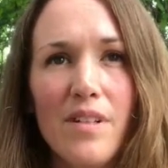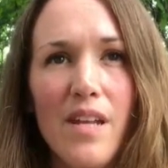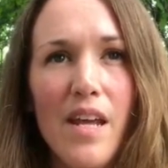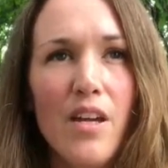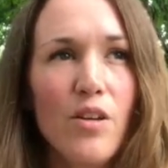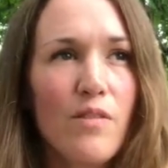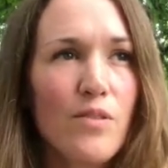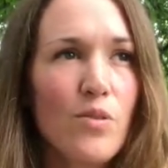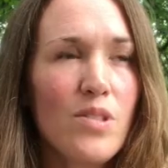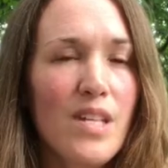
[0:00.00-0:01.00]
They could have
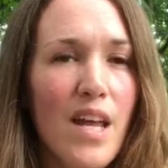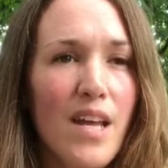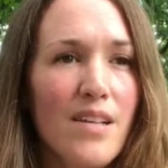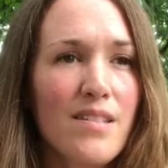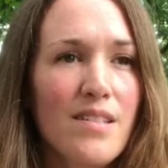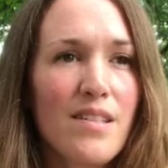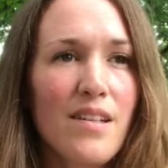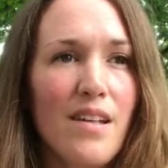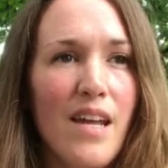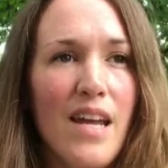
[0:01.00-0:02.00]
used things
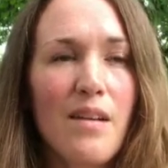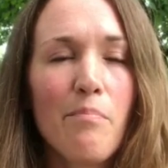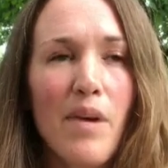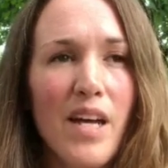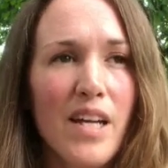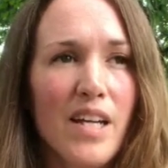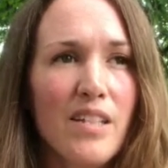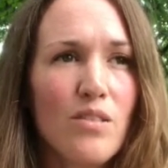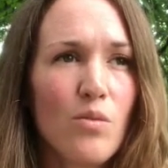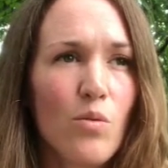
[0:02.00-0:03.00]
like
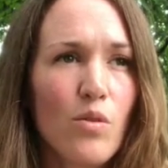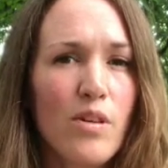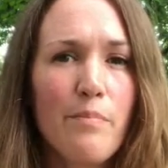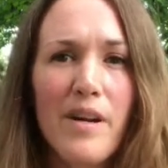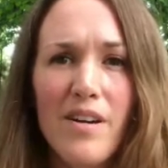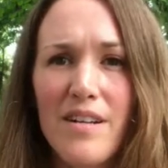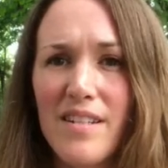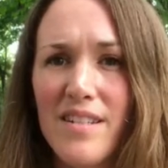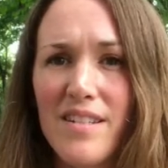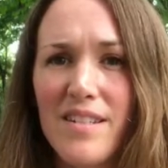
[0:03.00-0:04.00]
mud or
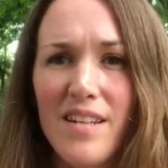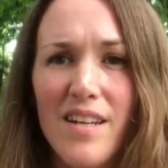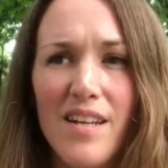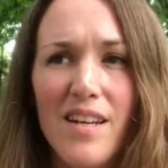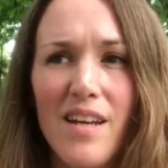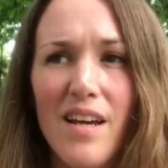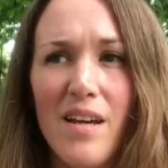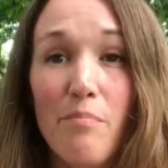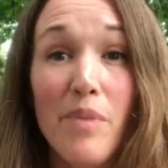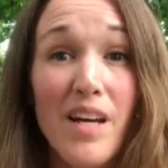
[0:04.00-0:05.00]
berries,
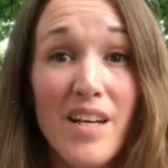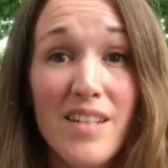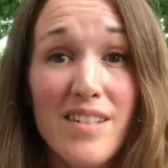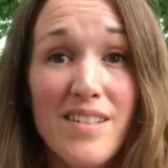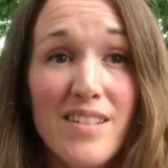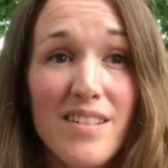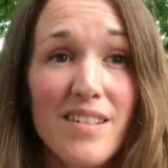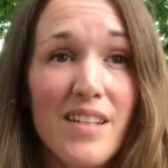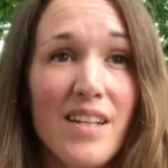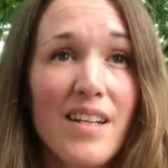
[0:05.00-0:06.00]
bugs,
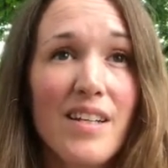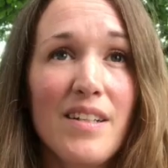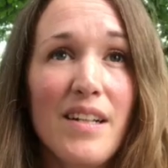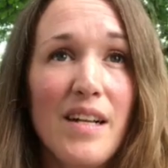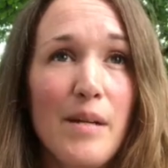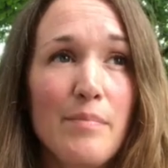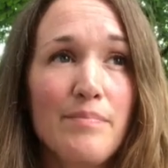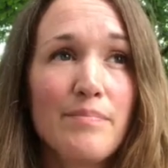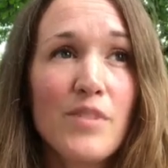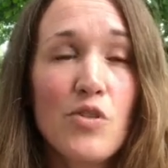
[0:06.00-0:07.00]

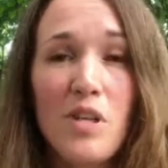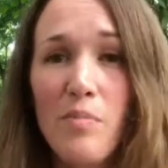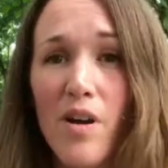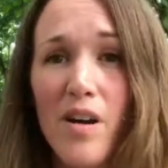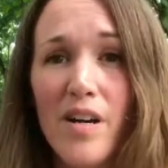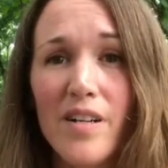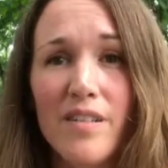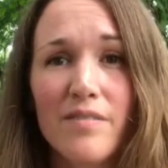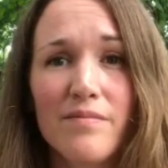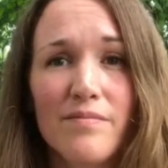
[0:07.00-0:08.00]
tree bark,
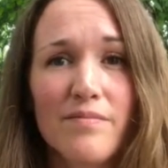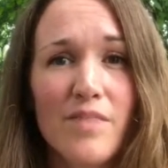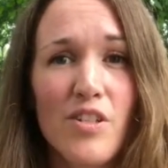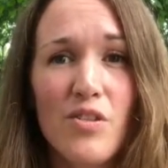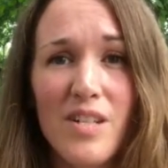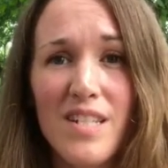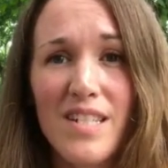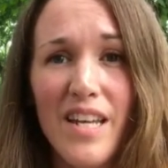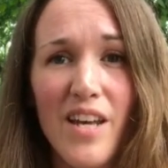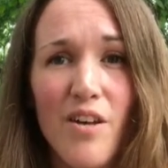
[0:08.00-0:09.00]
the tree
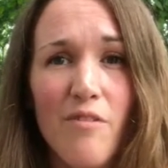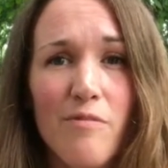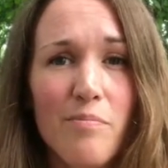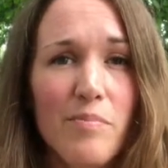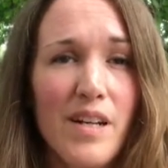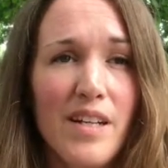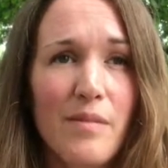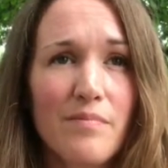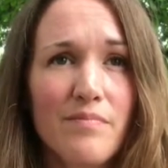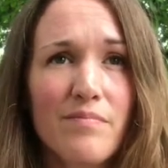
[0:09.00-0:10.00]
itself,
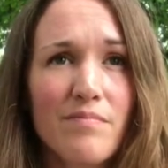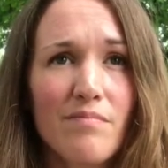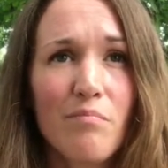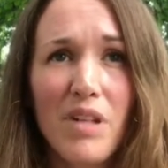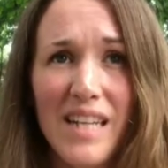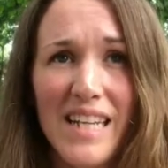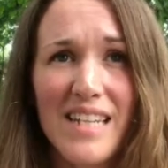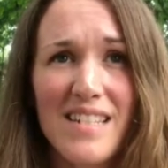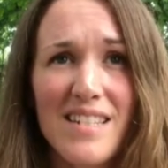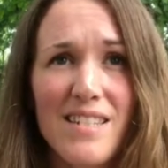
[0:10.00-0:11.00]

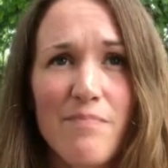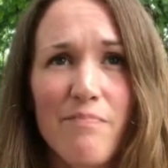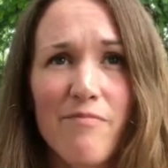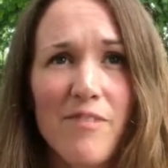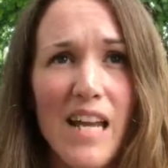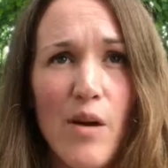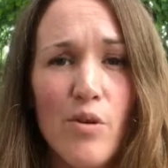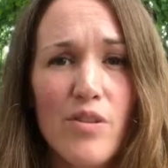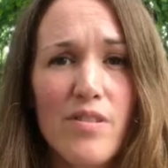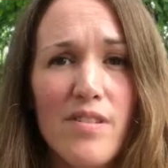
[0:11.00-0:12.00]
plants,
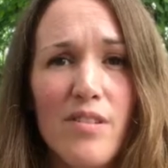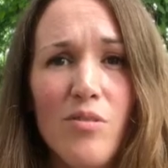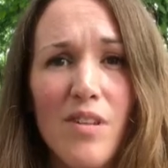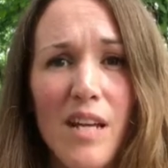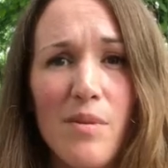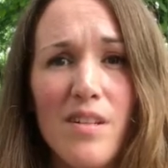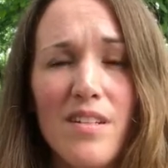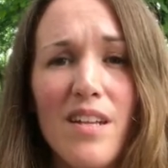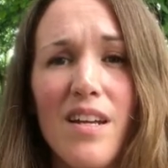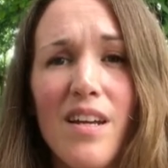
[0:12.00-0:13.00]
flowers, you name
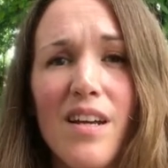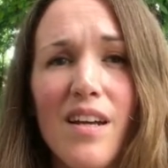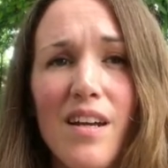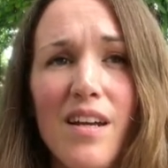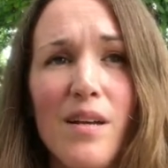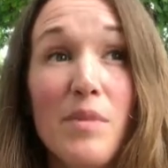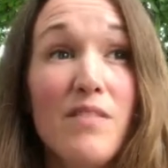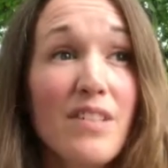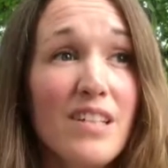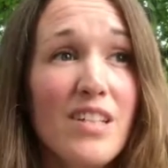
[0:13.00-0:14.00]
it,
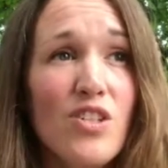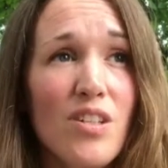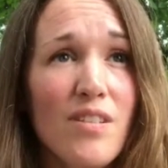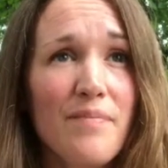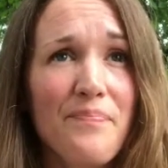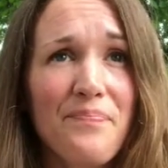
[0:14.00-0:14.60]
even lichen.